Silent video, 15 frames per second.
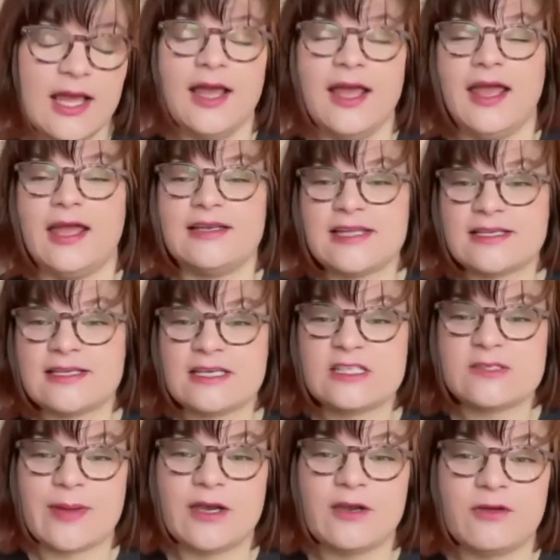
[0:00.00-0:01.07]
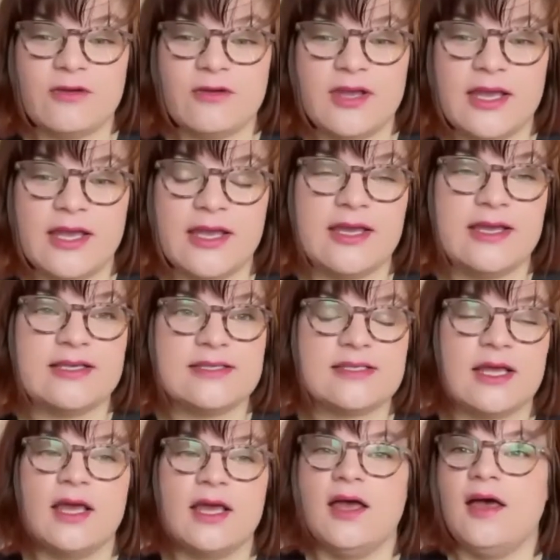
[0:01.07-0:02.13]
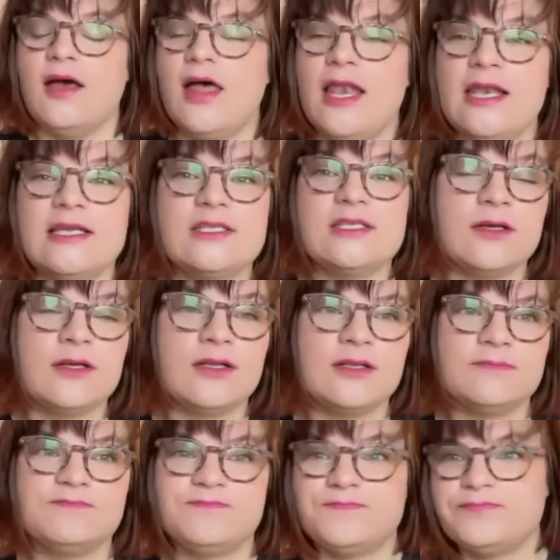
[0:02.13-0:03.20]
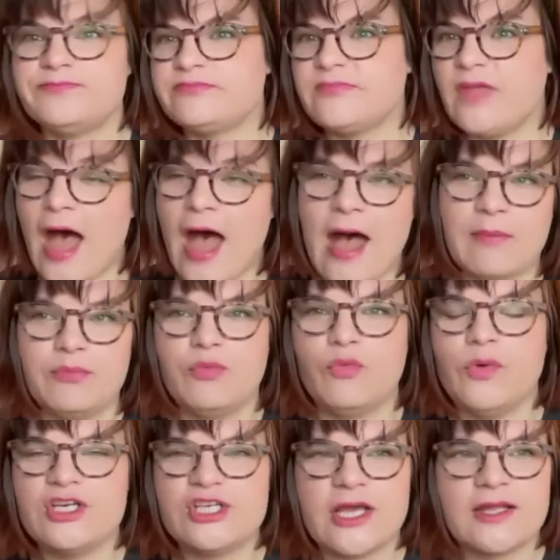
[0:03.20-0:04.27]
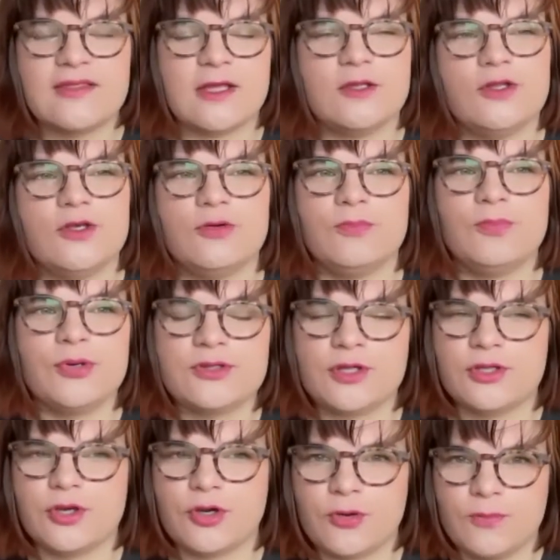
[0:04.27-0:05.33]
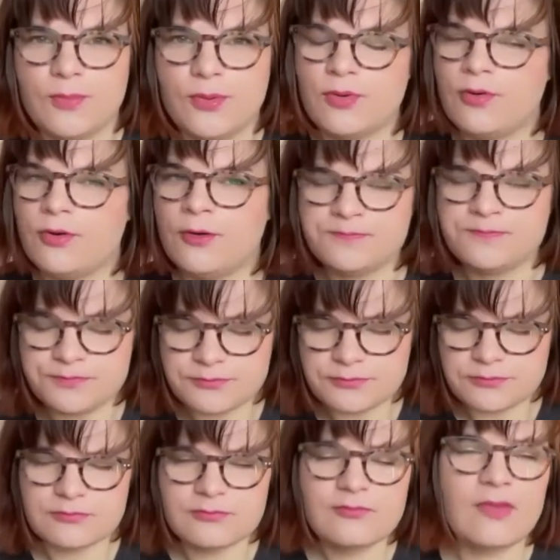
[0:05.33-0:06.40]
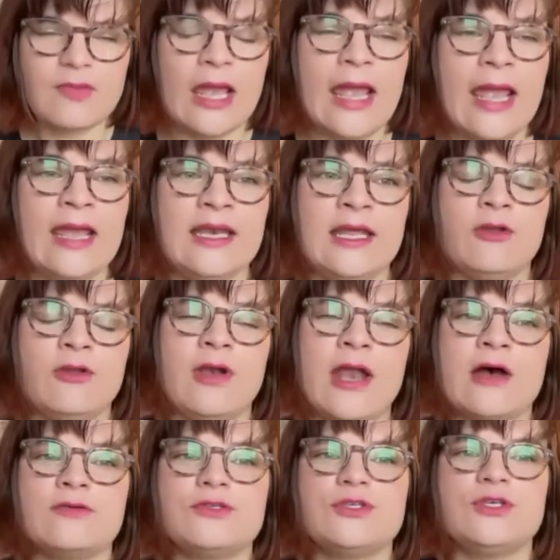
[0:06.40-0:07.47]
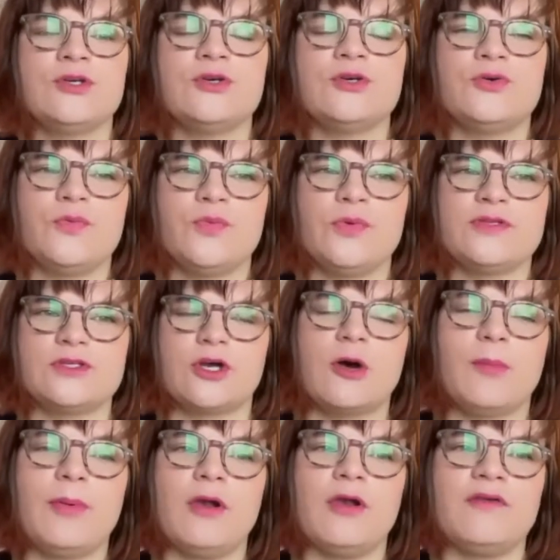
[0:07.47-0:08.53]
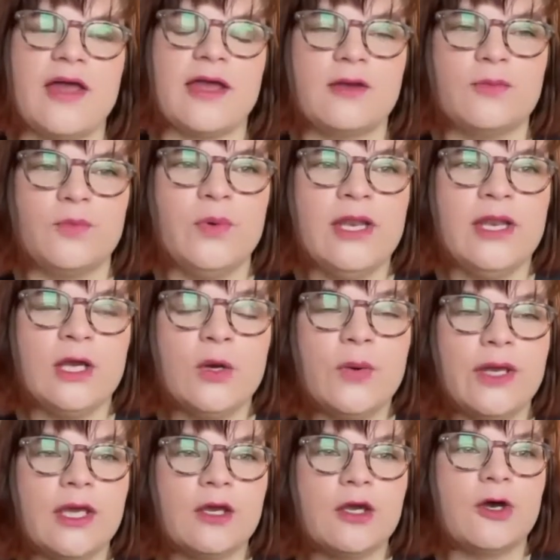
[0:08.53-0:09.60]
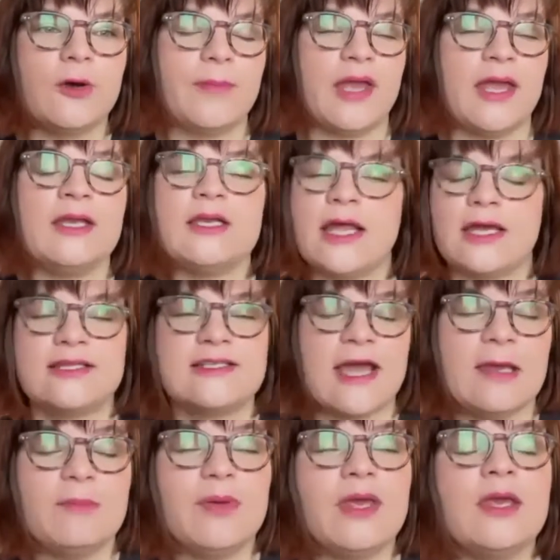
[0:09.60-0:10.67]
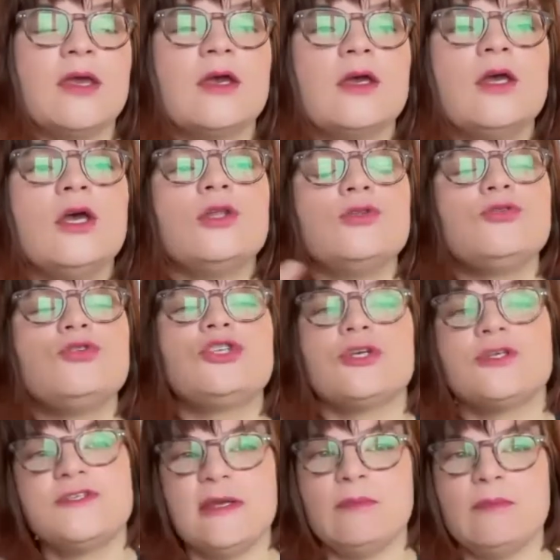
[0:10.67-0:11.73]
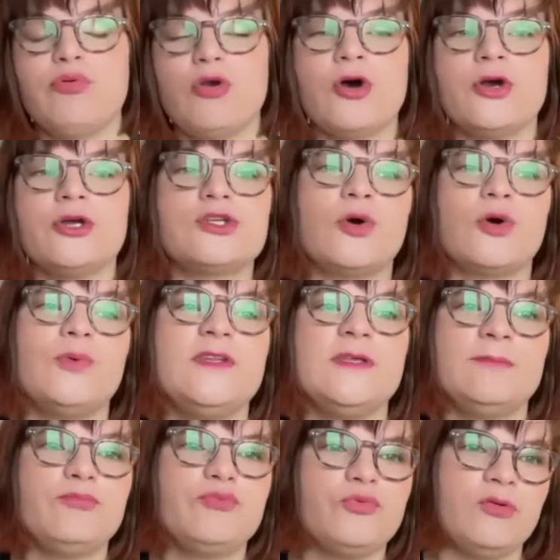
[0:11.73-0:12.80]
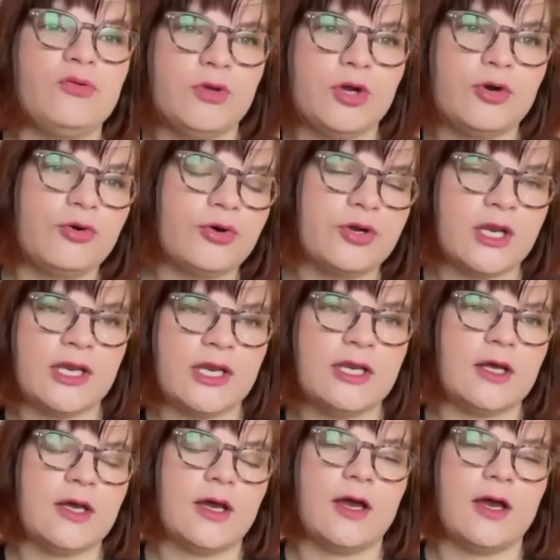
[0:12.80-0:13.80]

And Text Expander is a little app widget that you put on your computer, and it allows you with a couple of like really quick commands, like typing, to just deploy already pre-recorded.